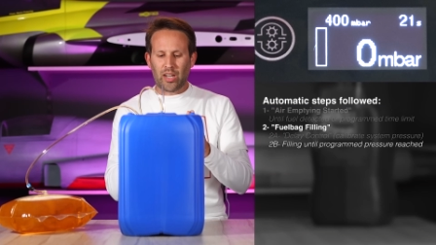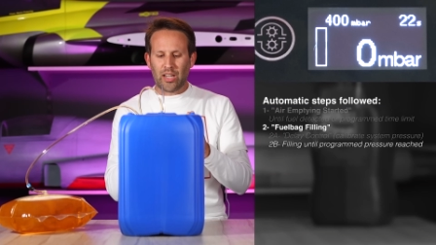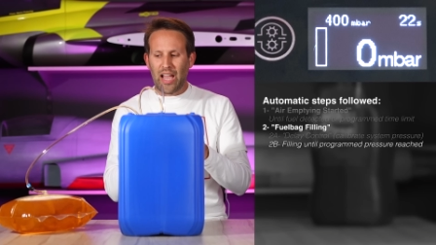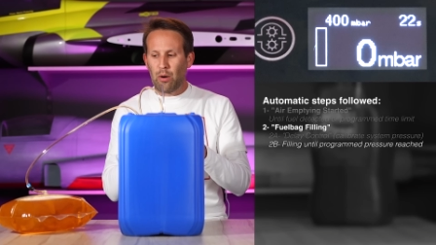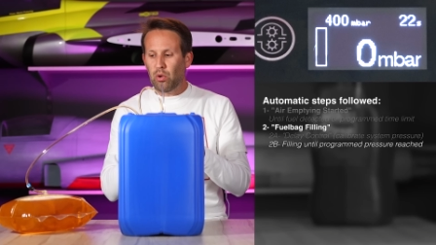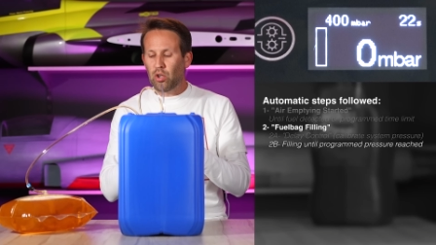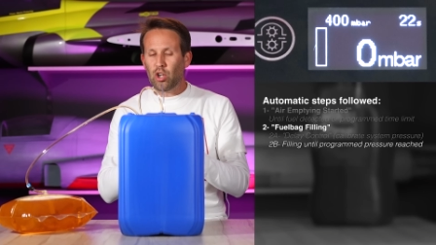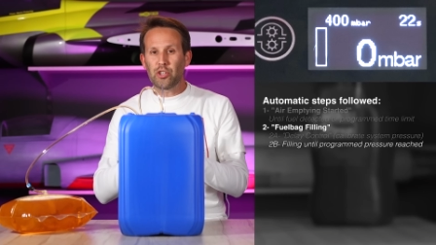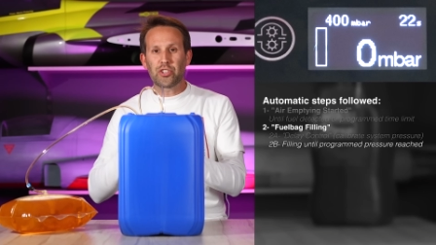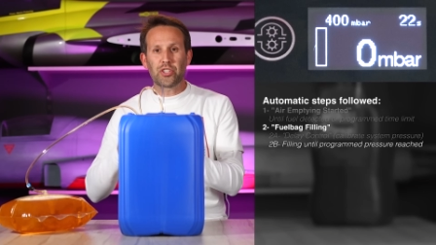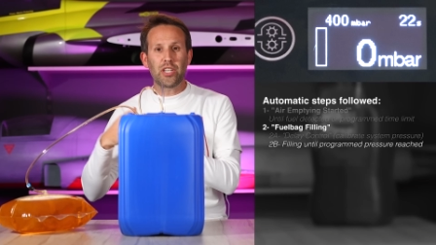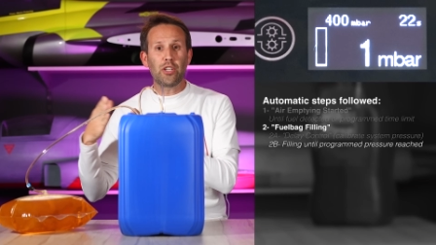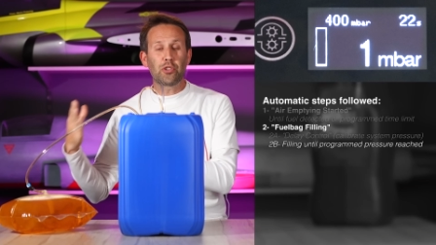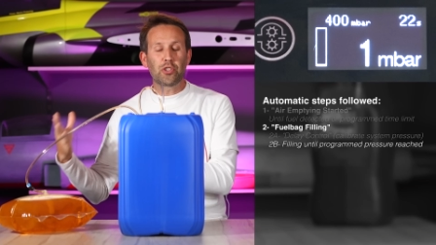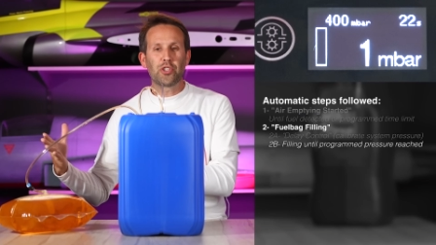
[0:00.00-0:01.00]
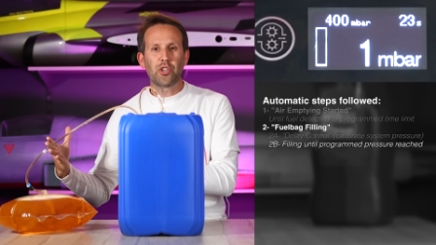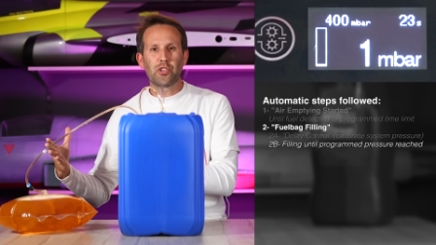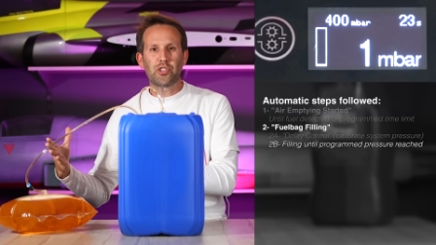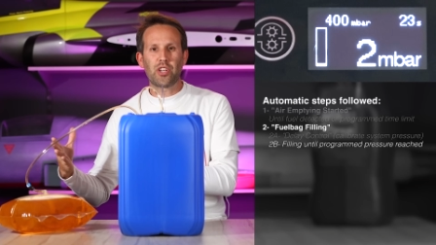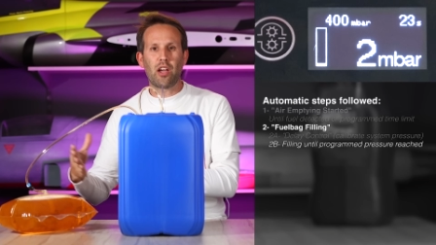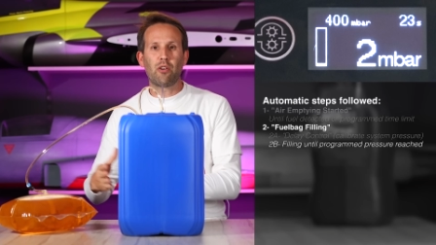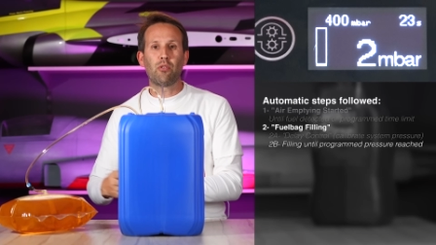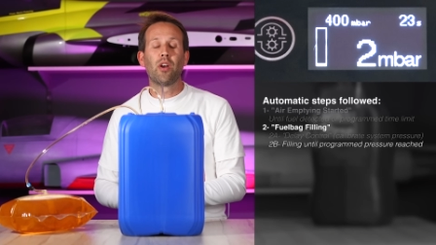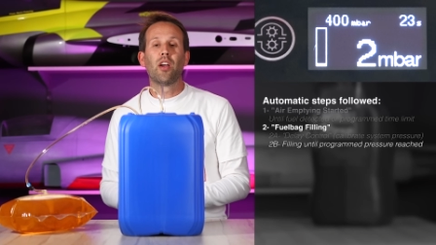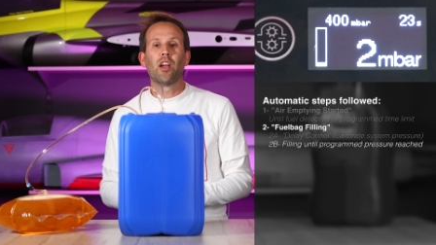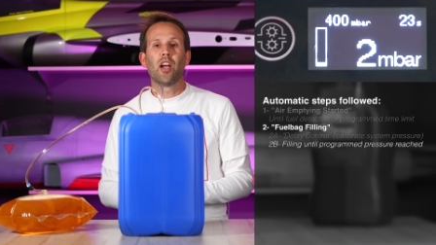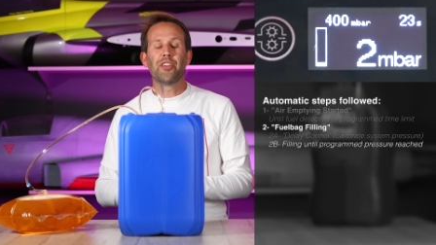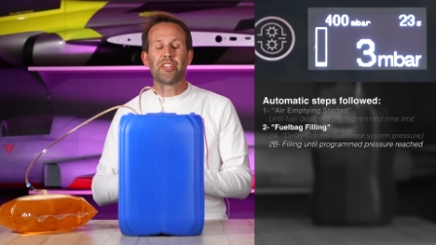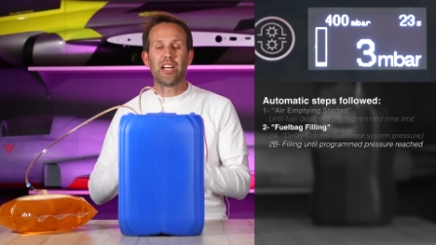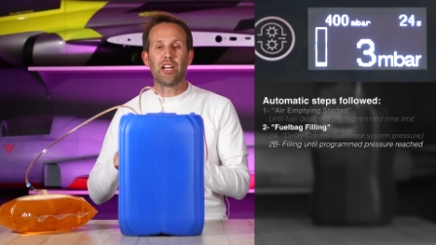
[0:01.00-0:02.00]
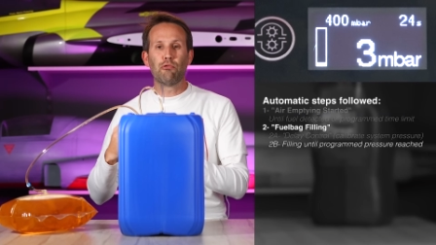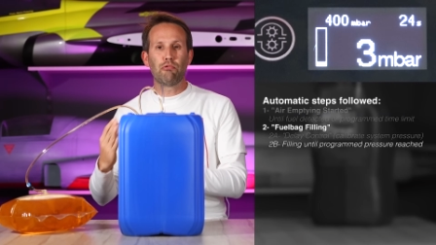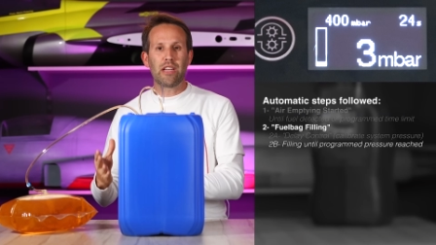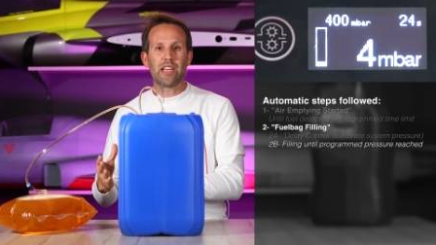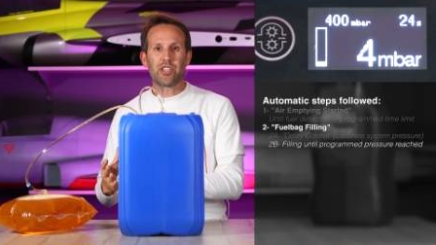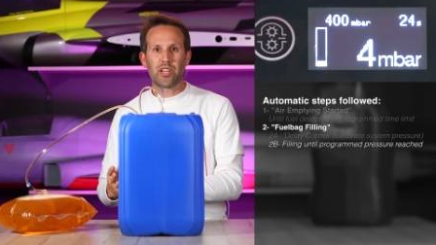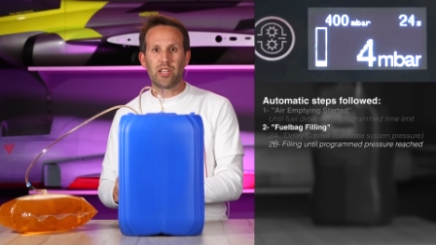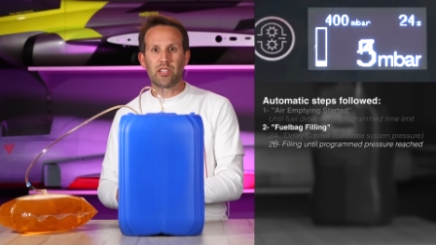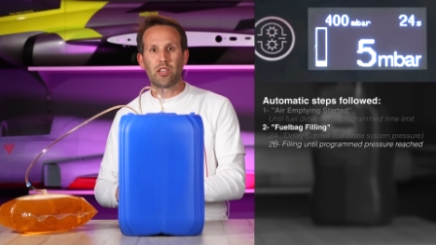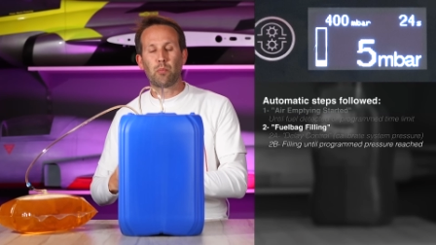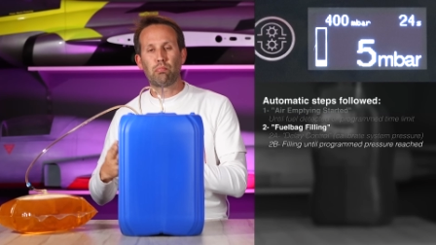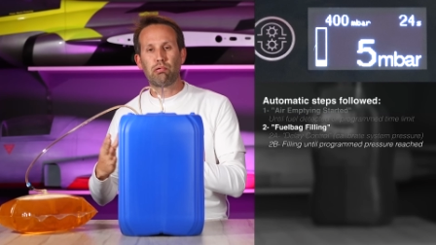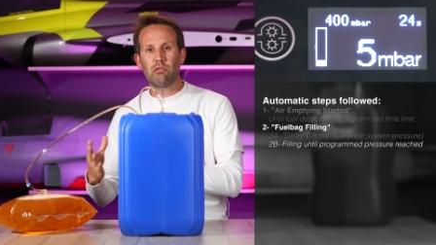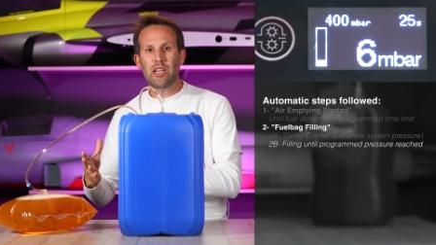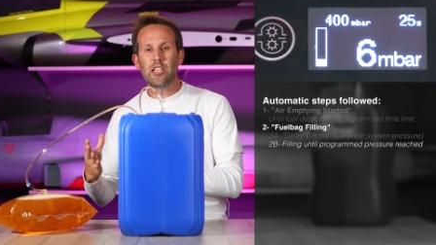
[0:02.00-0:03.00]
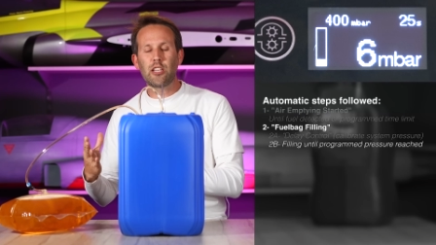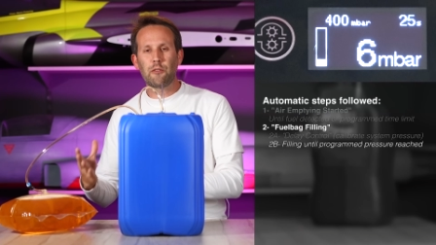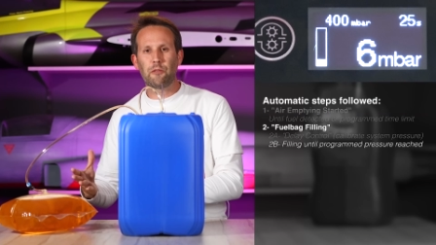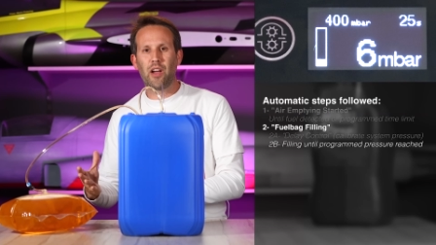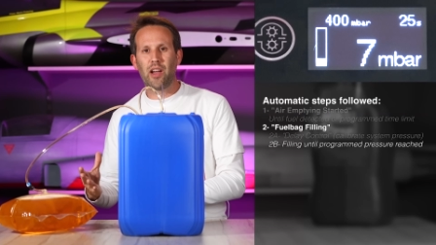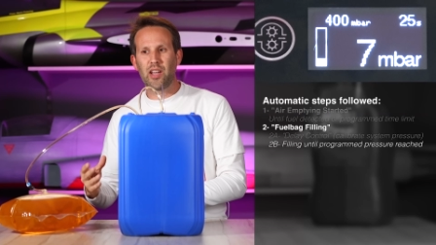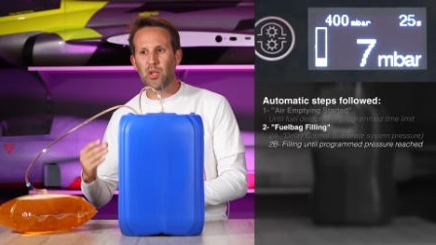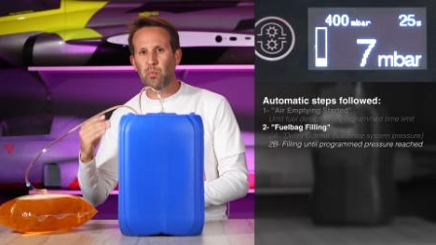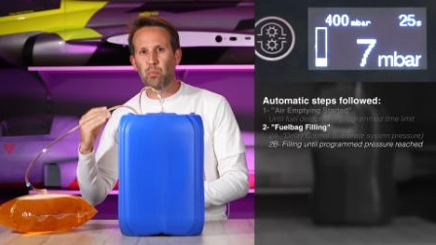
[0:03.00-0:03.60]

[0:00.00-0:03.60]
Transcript: and will continue to do so until it reaches the predefined